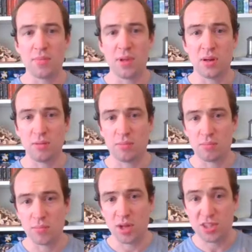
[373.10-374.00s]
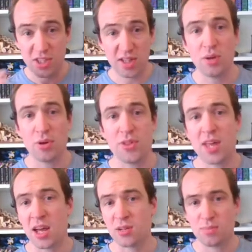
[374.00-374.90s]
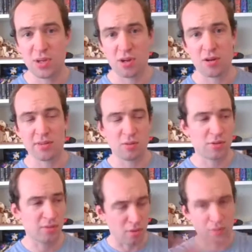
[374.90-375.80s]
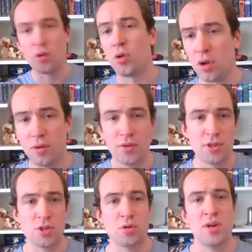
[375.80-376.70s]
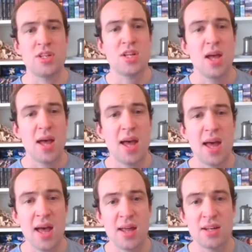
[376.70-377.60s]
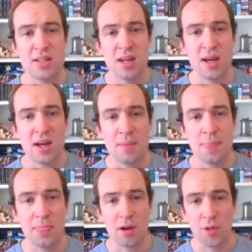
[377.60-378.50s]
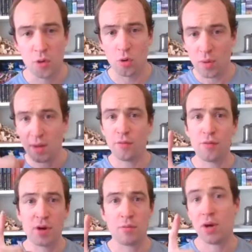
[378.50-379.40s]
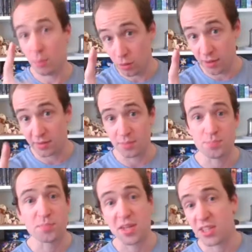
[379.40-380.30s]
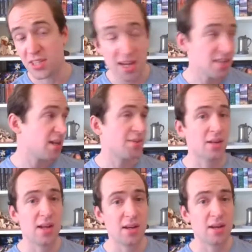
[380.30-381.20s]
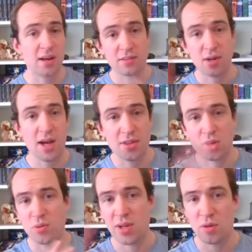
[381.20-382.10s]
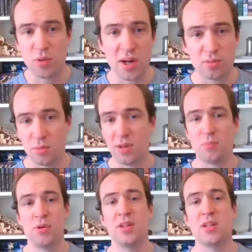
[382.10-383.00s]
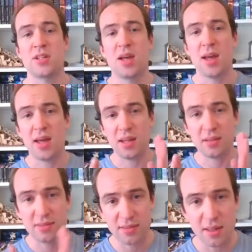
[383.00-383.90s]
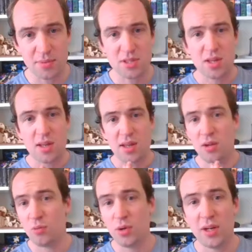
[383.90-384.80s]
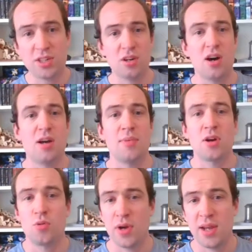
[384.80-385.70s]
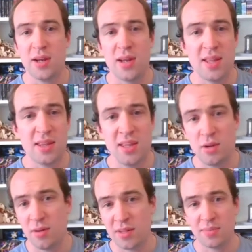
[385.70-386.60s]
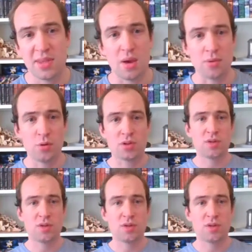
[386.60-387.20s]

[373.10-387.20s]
in dealing with that because it was sort of all over the joint, and I thought one poison to take down the clan castle and the queen at once would be brilliant, except it really tied my queen and the heroes up there with all